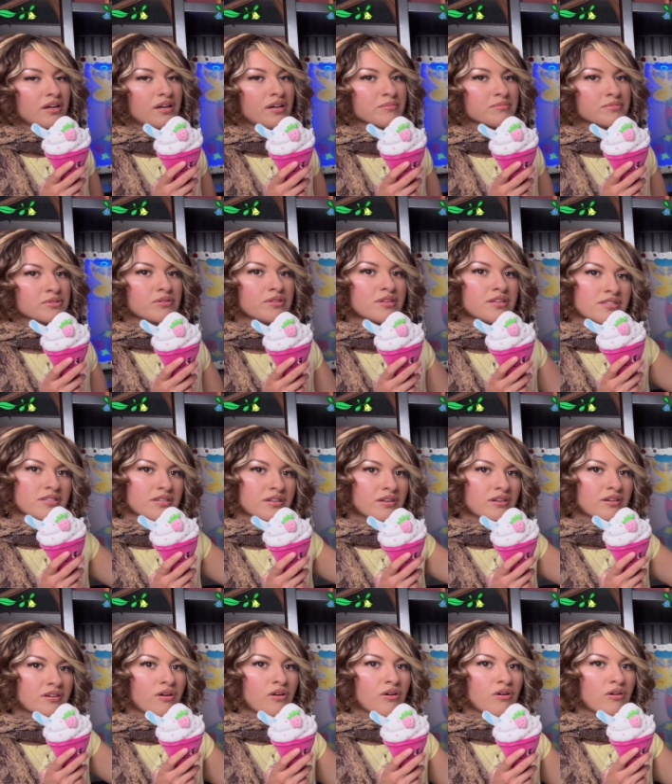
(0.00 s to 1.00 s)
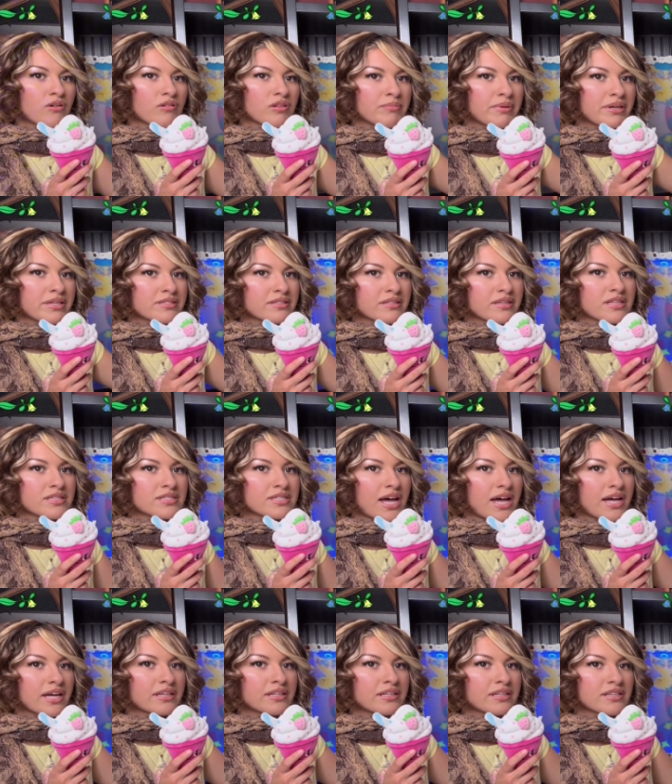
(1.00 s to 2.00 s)
So these are all basically
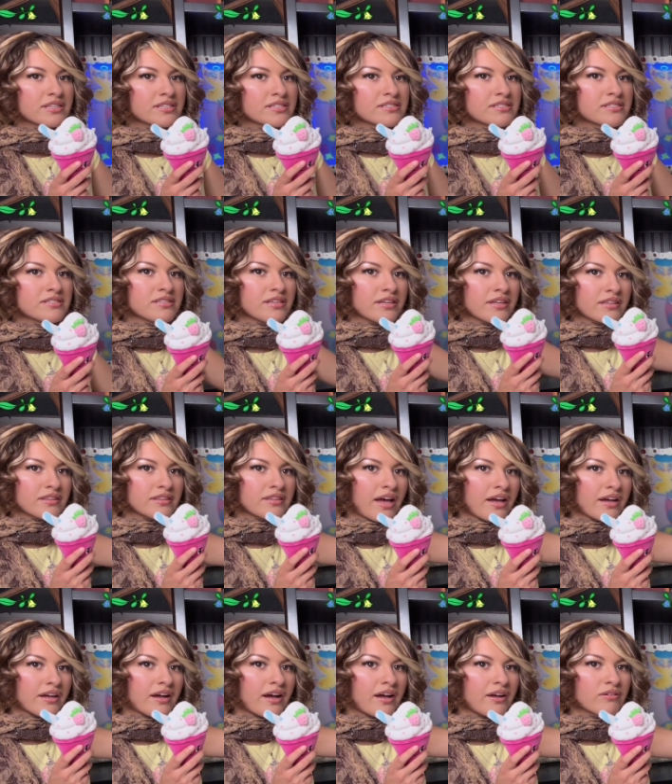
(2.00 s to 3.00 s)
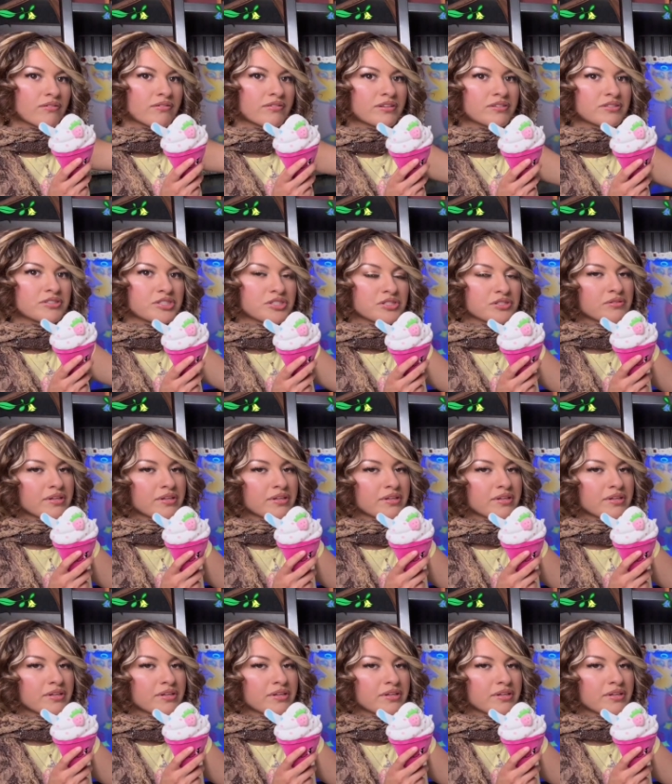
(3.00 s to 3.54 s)
antagonists, like that guy over there too.